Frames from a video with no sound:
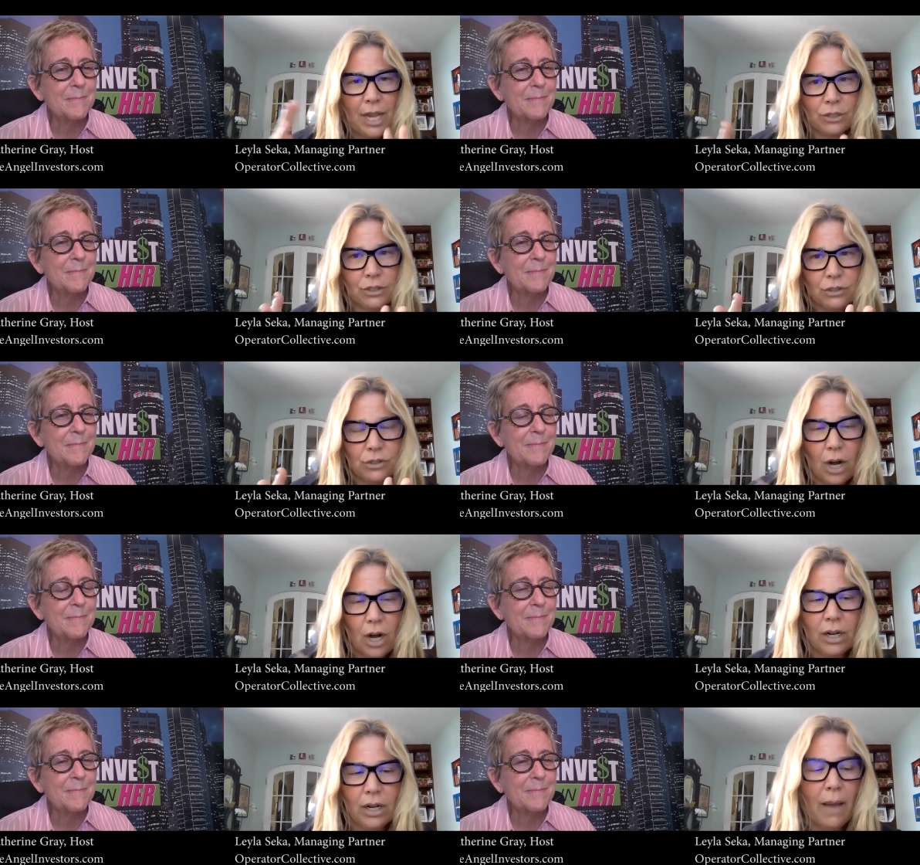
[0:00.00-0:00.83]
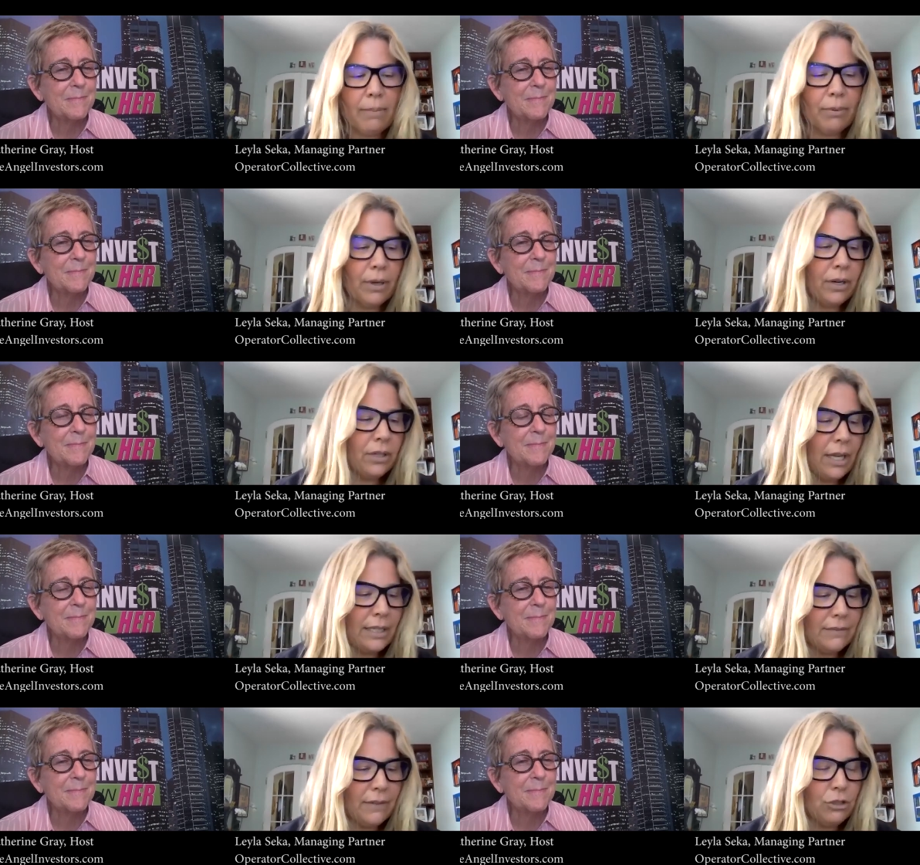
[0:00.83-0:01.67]
Speaker 1: She actually started Operator
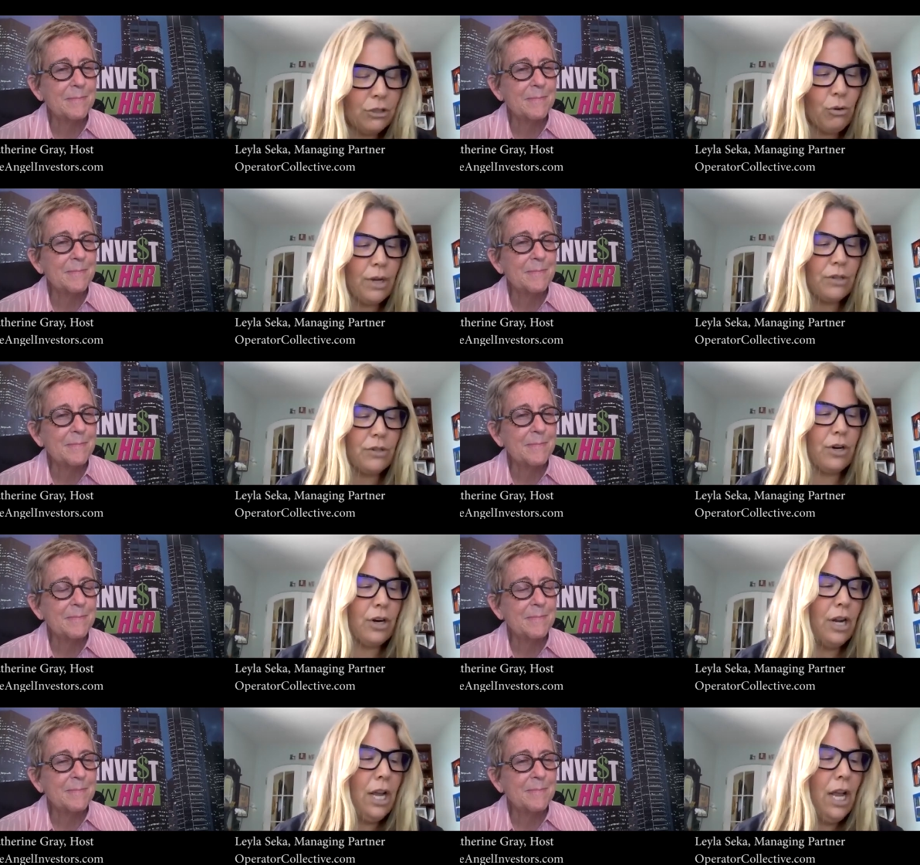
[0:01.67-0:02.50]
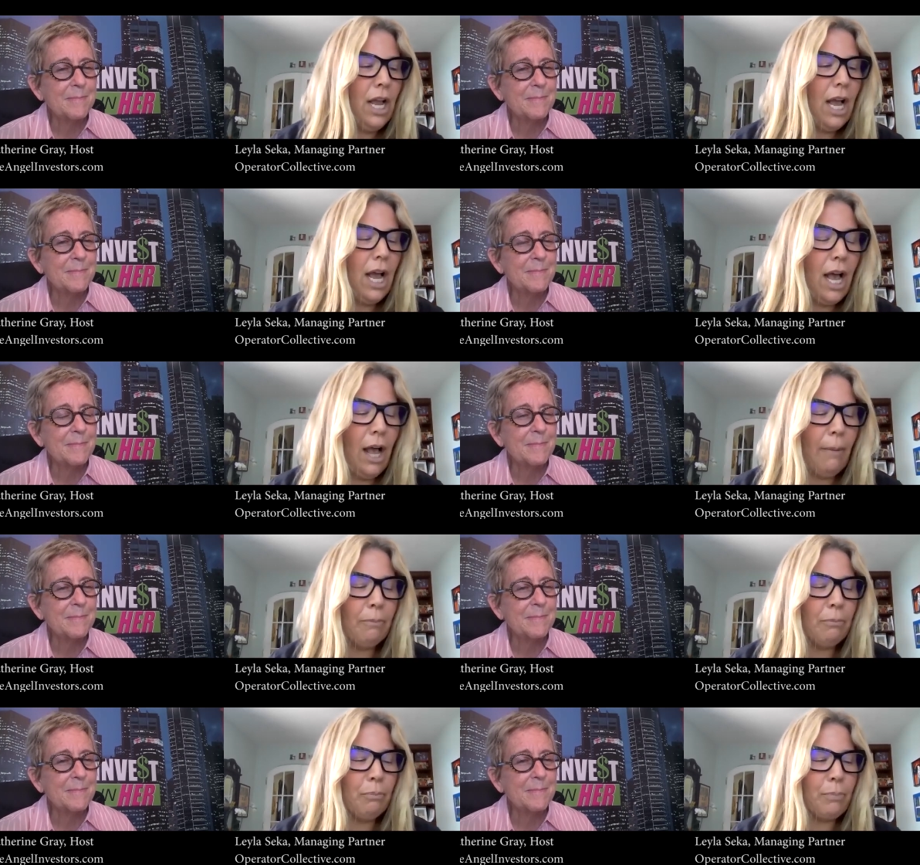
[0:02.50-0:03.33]
Collective. I joined her.
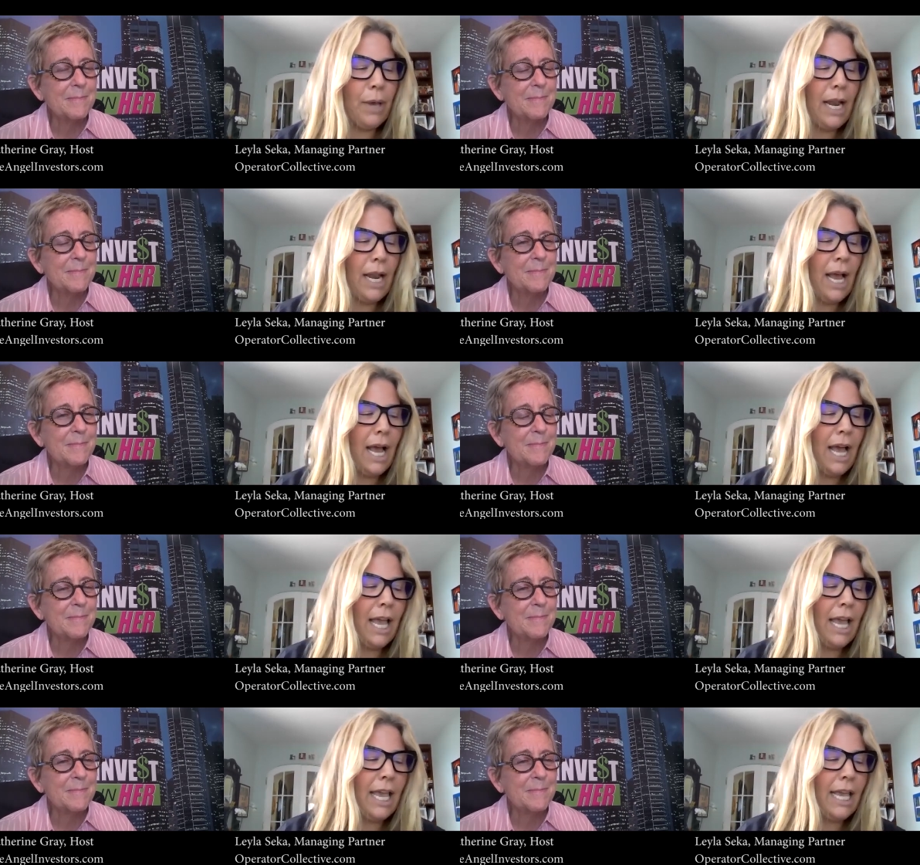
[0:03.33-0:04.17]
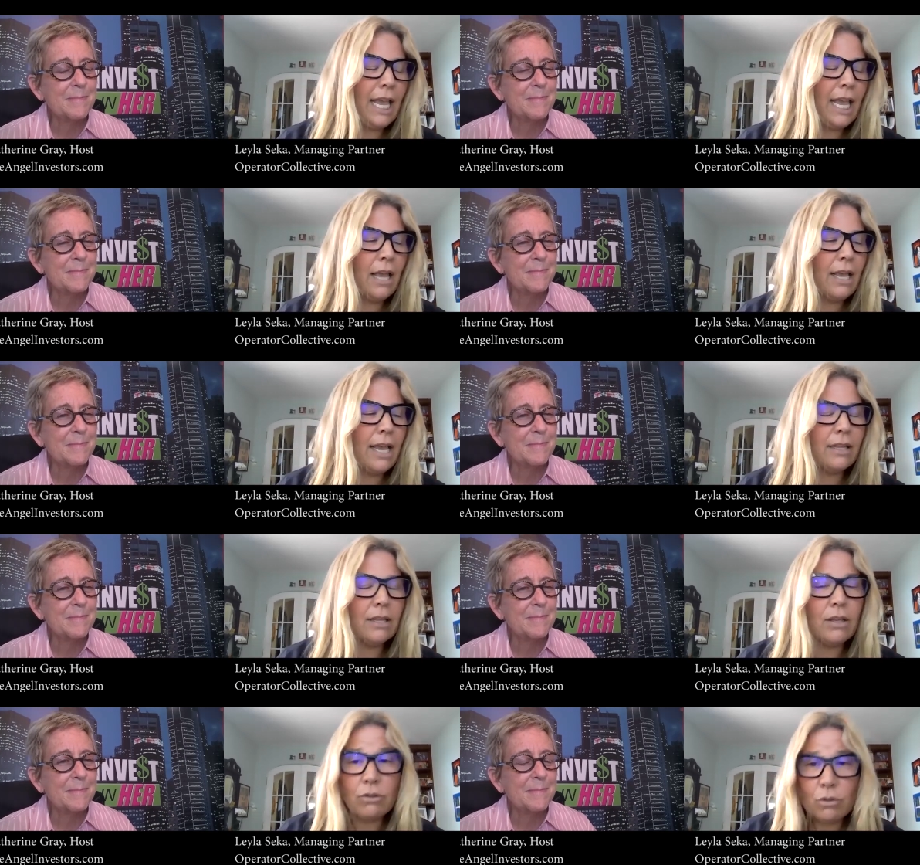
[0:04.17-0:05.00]
Um, but uh, it, it,
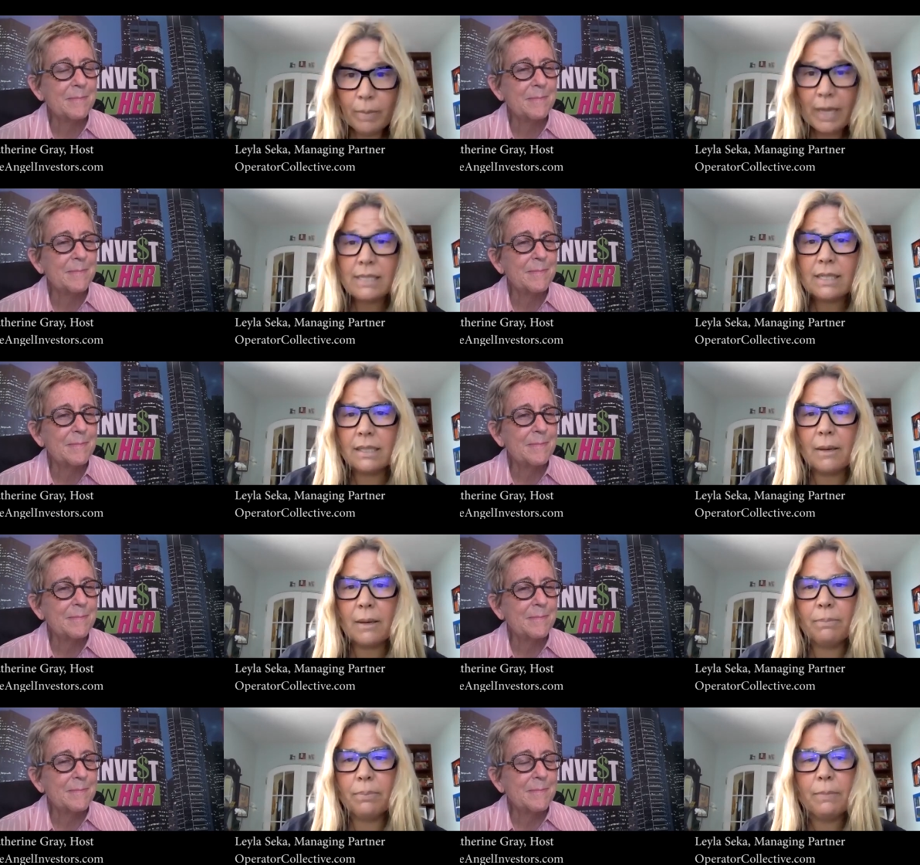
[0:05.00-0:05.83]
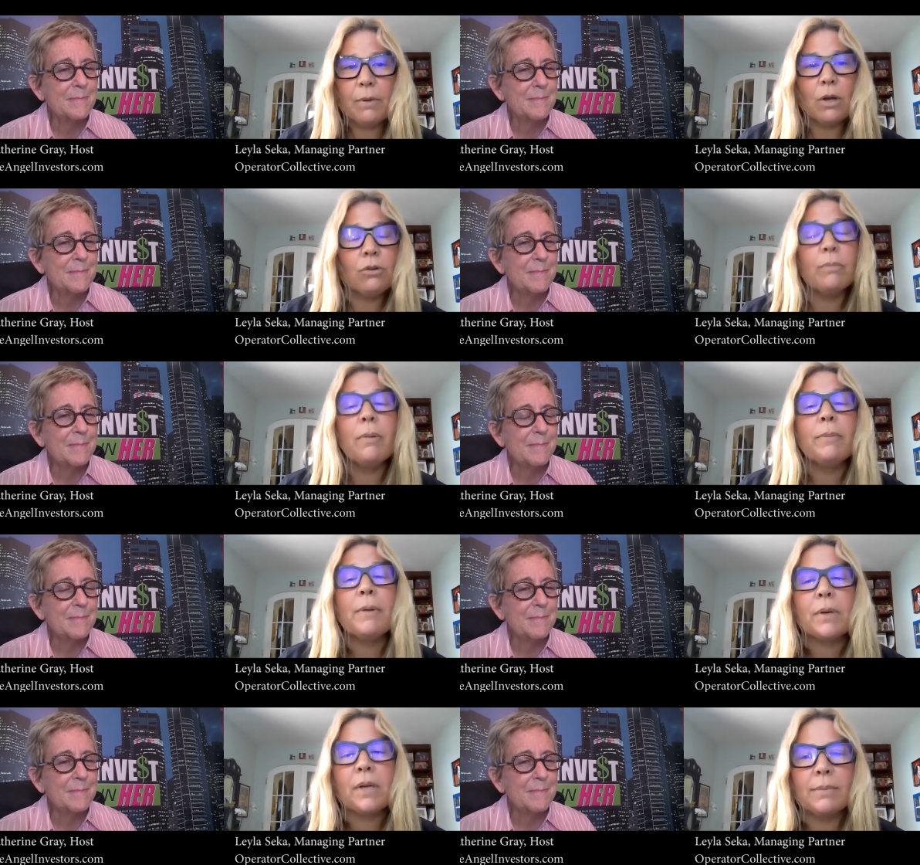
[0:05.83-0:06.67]
it, you basically, a group of
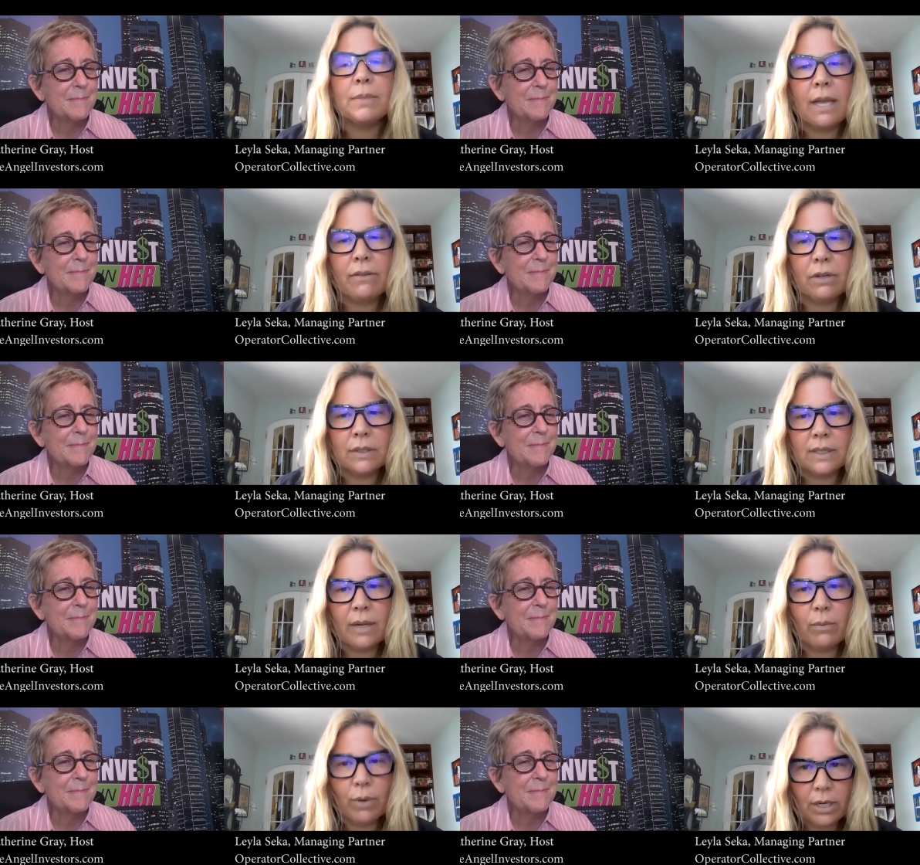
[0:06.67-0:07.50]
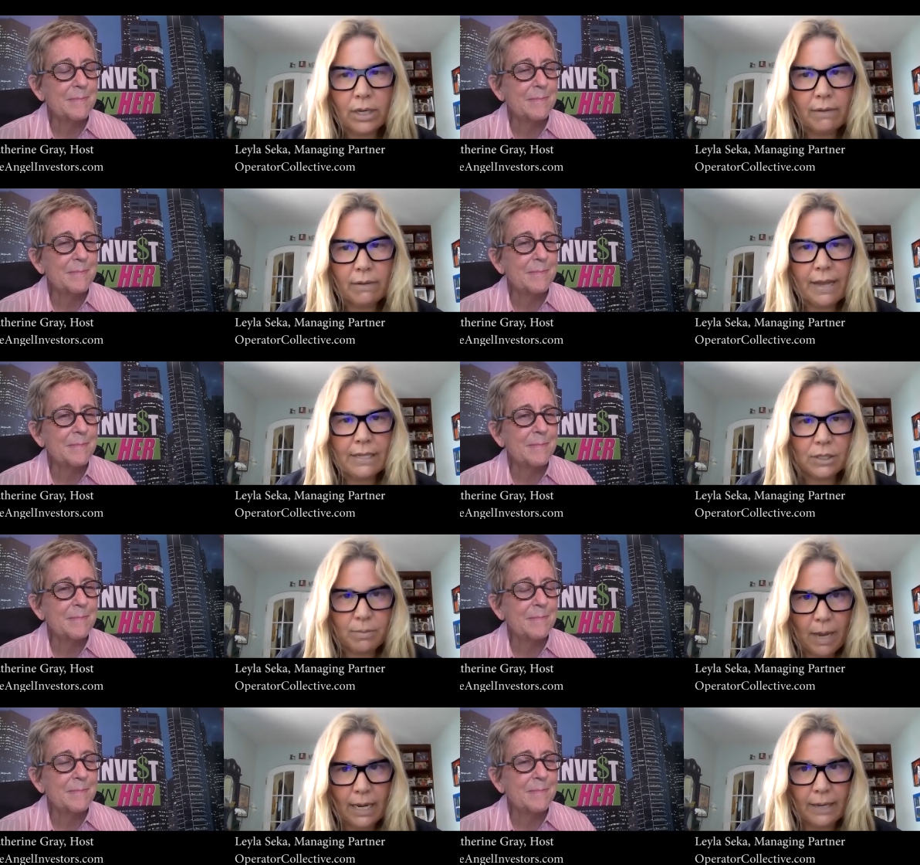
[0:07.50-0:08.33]
people come together and say, we're going to
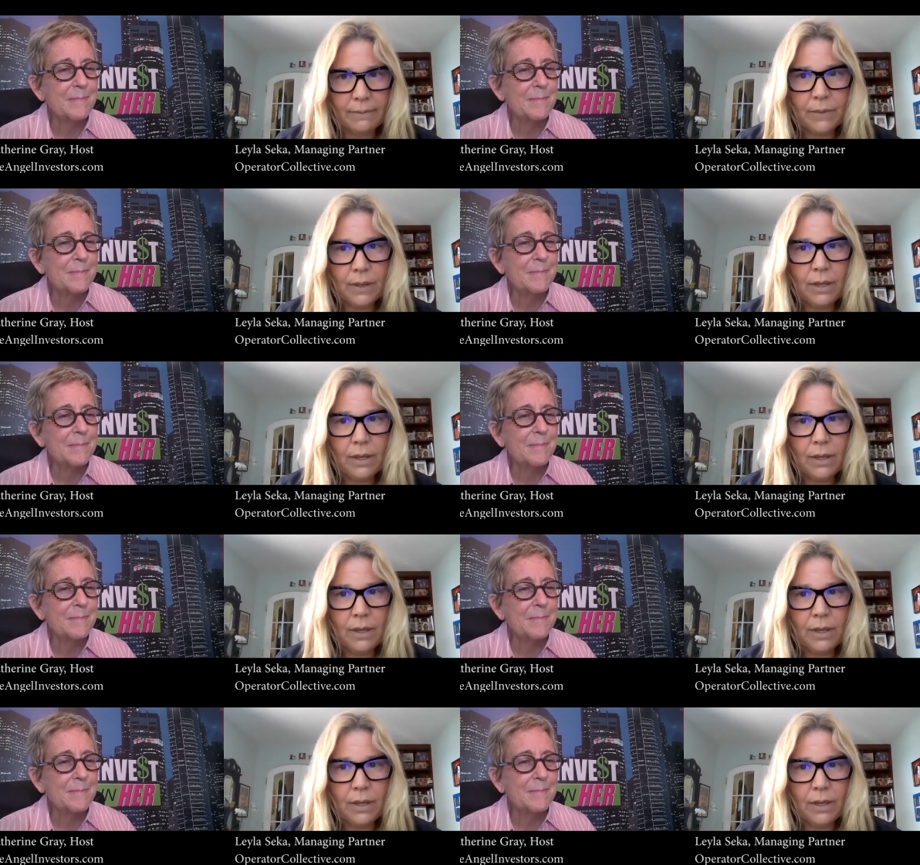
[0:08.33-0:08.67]
invest money.